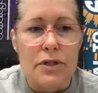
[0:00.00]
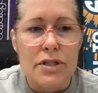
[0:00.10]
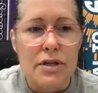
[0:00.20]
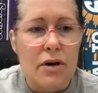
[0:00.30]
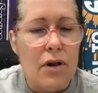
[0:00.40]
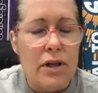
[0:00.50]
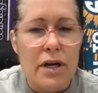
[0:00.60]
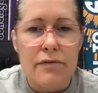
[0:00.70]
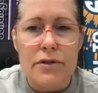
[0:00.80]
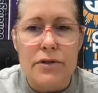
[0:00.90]
just an
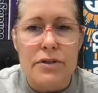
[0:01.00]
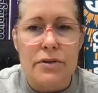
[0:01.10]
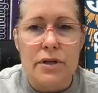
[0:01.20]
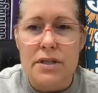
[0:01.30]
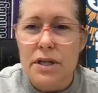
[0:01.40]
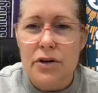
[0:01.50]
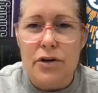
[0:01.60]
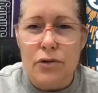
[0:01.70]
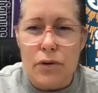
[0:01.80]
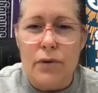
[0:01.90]
effort to continue to
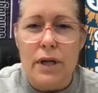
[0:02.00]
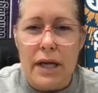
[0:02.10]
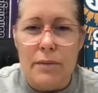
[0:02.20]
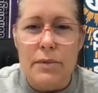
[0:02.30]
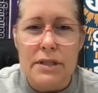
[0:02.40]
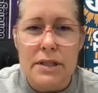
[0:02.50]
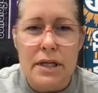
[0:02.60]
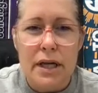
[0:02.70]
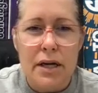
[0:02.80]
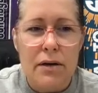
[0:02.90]
grow the game in San
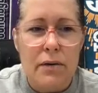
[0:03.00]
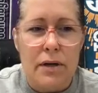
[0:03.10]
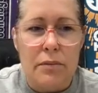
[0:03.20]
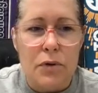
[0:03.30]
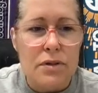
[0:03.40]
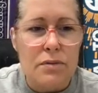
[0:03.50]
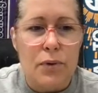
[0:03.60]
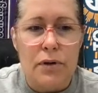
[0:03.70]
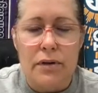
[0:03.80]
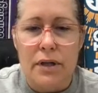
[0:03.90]
Diego, and most
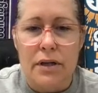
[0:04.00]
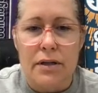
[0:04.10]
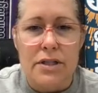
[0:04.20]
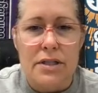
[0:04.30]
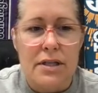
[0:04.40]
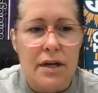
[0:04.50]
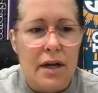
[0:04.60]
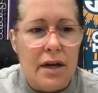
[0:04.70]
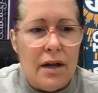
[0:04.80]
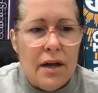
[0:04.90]
importantly, just
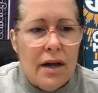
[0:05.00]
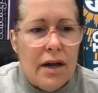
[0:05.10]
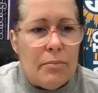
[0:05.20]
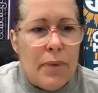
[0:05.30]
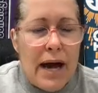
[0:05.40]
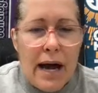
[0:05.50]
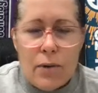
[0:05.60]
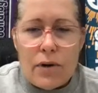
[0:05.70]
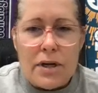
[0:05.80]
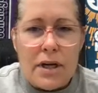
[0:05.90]

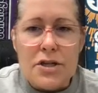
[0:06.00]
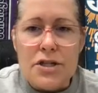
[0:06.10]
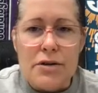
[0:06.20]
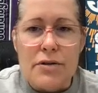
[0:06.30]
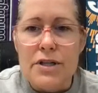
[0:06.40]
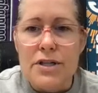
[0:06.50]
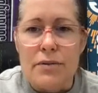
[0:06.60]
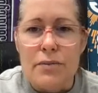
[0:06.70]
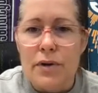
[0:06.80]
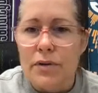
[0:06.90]
empower the next
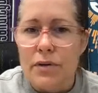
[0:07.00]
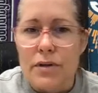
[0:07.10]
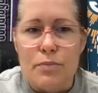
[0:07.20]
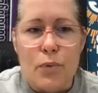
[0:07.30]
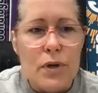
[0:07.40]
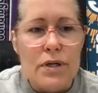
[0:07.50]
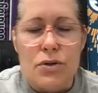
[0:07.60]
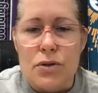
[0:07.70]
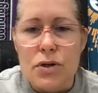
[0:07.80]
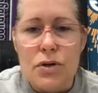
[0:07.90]
generation, whether it's boys
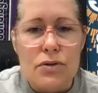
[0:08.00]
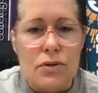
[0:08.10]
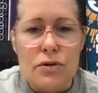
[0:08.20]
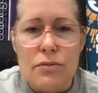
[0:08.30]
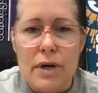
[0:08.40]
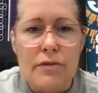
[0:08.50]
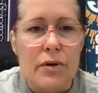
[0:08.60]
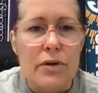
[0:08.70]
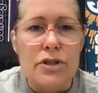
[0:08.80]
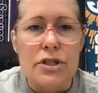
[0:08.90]
or girls or
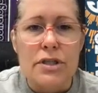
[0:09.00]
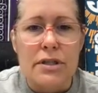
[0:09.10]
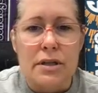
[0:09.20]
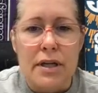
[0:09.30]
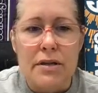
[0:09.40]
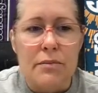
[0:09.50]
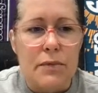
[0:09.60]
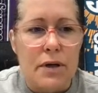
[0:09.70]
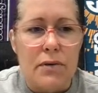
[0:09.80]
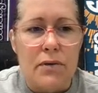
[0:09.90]
whomever. Just let them
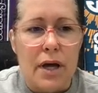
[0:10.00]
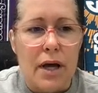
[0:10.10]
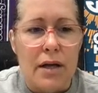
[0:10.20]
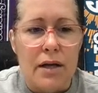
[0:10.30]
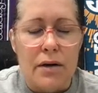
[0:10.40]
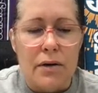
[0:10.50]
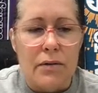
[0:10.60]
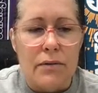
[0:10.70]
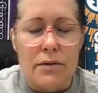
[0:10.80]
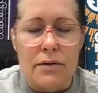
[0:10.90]
know that
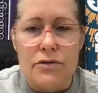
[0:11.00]
the